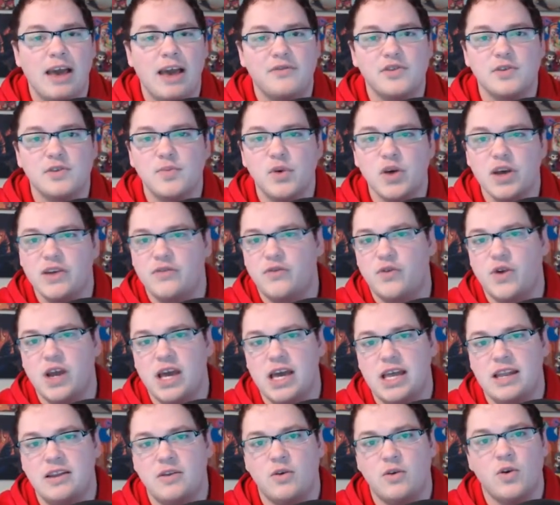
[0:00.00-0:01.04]
your
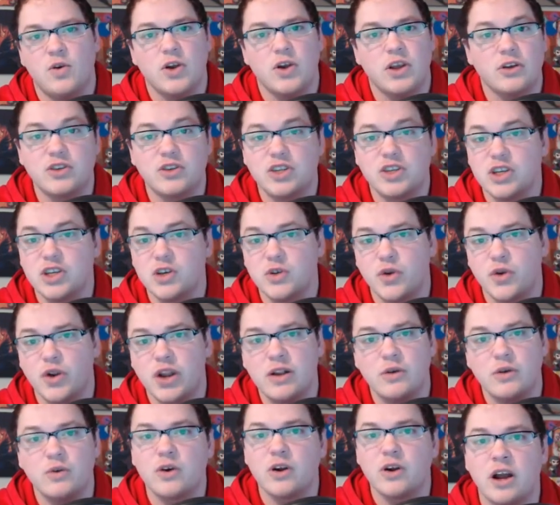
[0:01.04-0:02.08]
boyfriend, or your children,
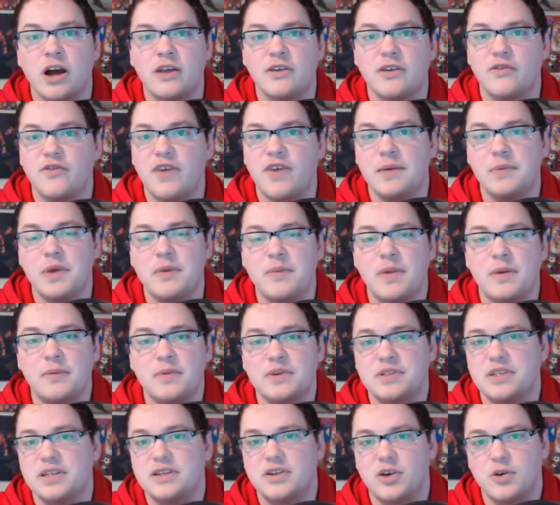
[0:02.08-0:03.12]
or family
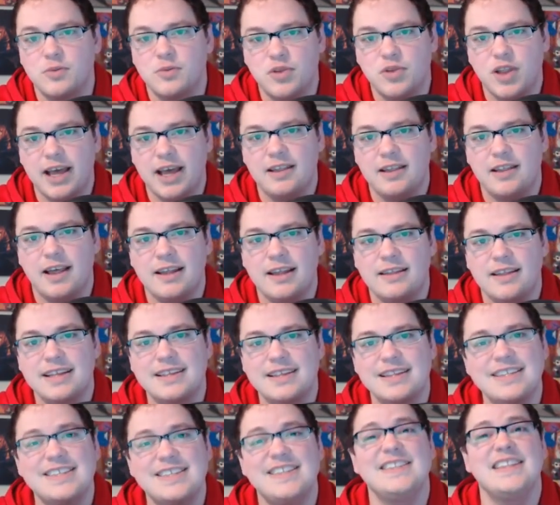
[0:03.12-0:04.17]
members that don't play a lot. Like,
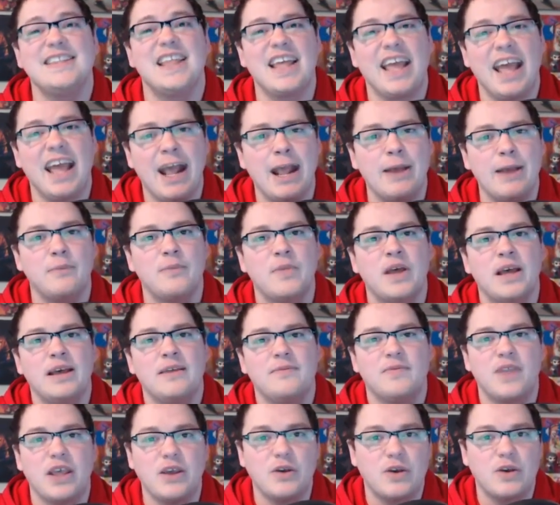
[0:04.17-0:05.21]
this is the game
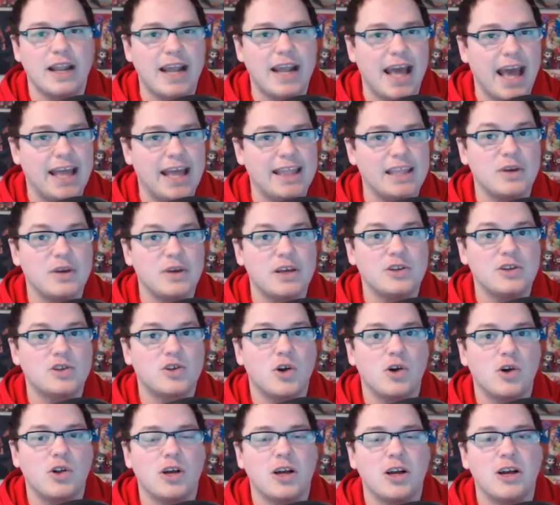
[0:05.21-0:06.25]
that you can hand them a
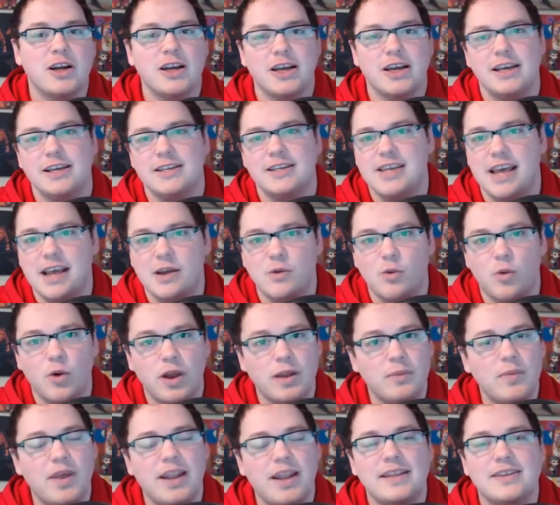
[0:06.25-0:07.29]
controller, take
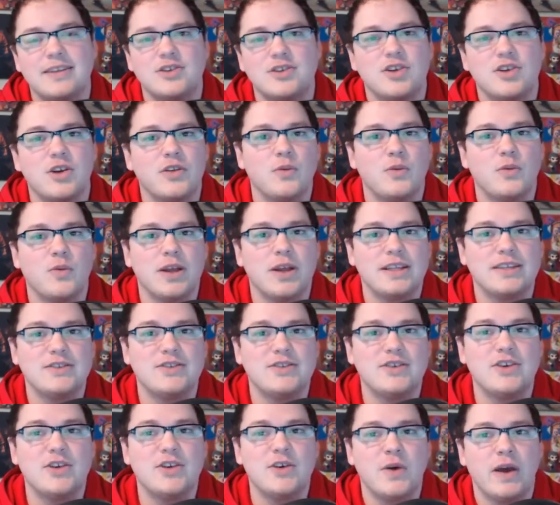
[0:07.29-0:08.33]
1 minute to show them what to
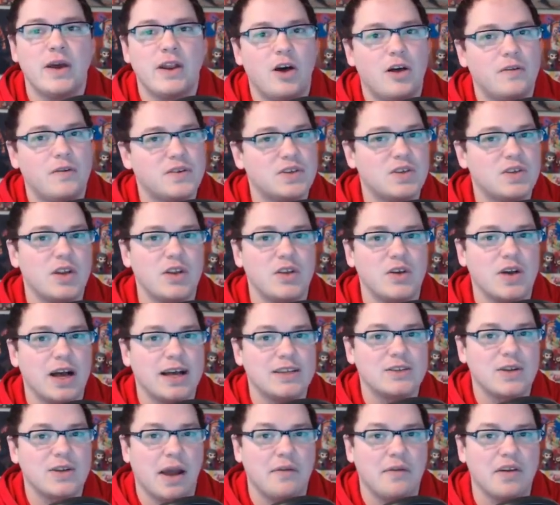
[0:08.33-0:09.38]
do, and all of a sudden you
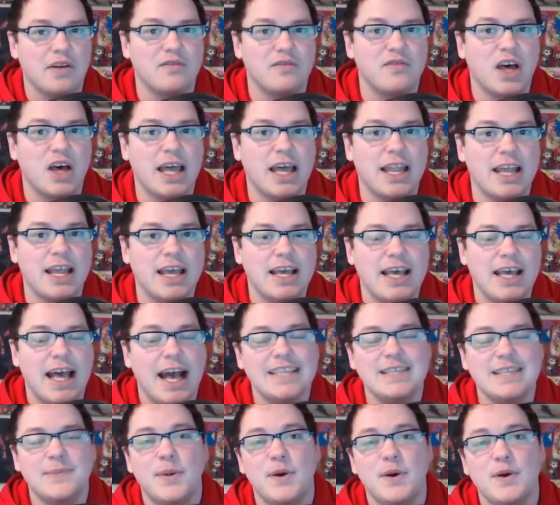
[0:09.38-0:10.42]
guys are having fun,
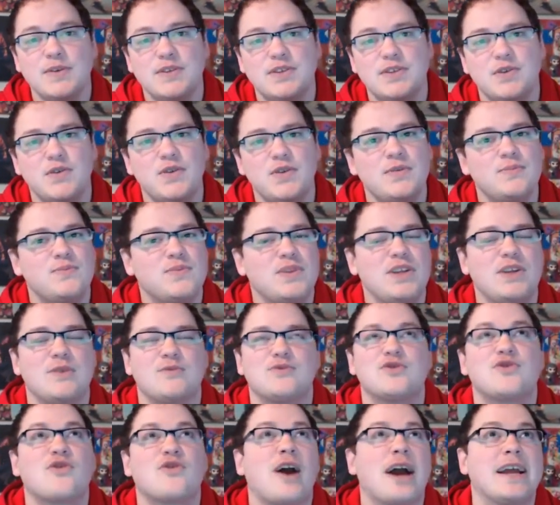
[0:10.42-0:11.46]
as opposed to, you know,
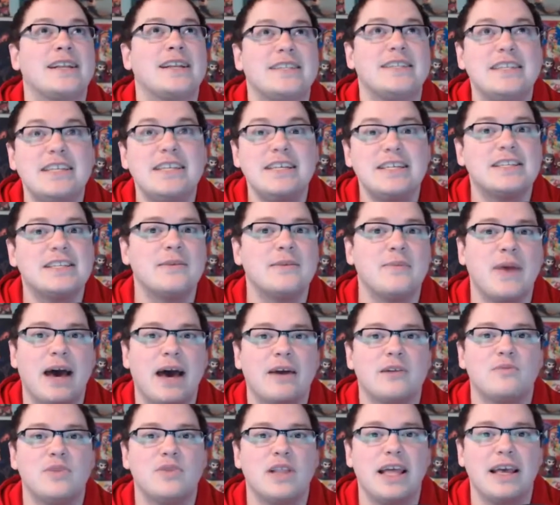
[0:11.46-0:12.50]
trying to teach them how
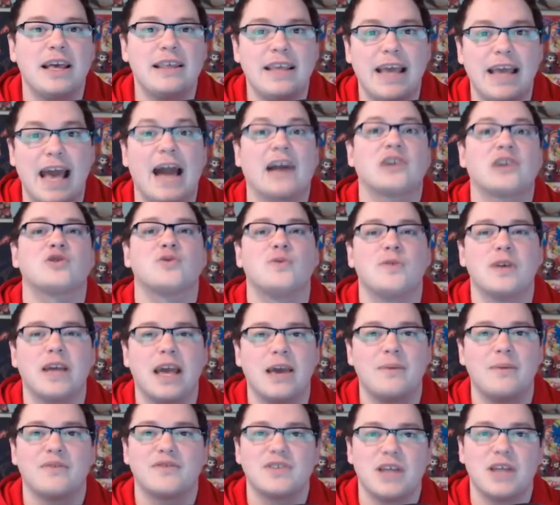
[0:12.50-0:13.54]
to play the actual
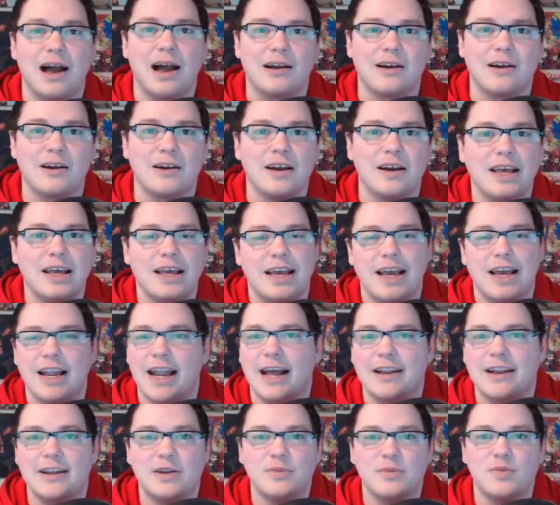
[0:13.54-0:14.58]
game of soccer and how
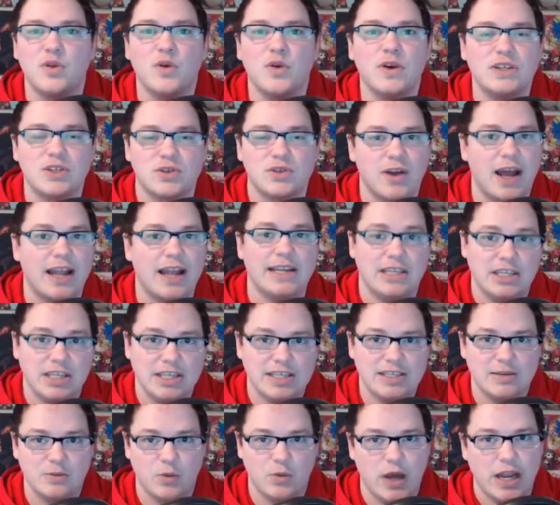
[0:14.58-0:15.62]
to deploy
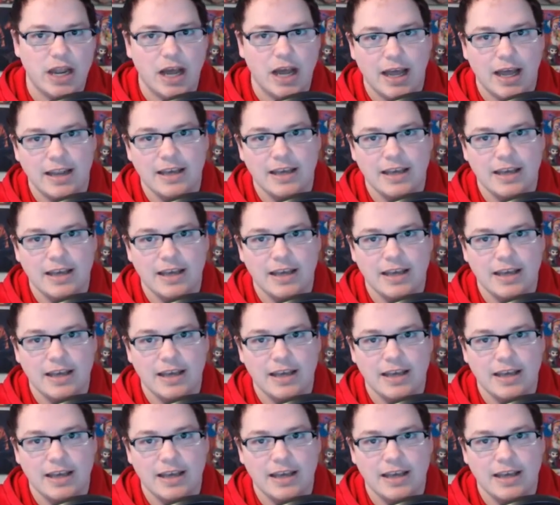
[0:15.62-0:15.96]
strategies and whatnot